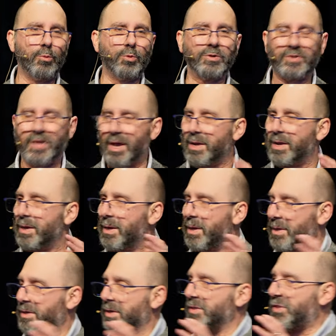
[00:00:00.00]
was a
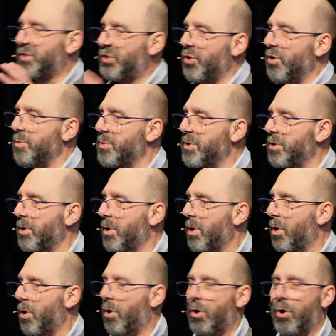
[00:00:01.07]
sermon
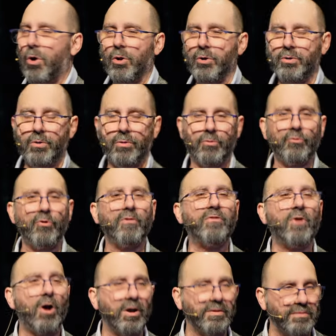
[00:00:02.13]
on
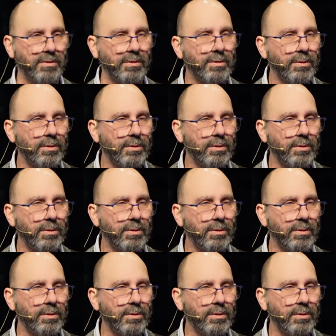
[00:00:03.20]
revival.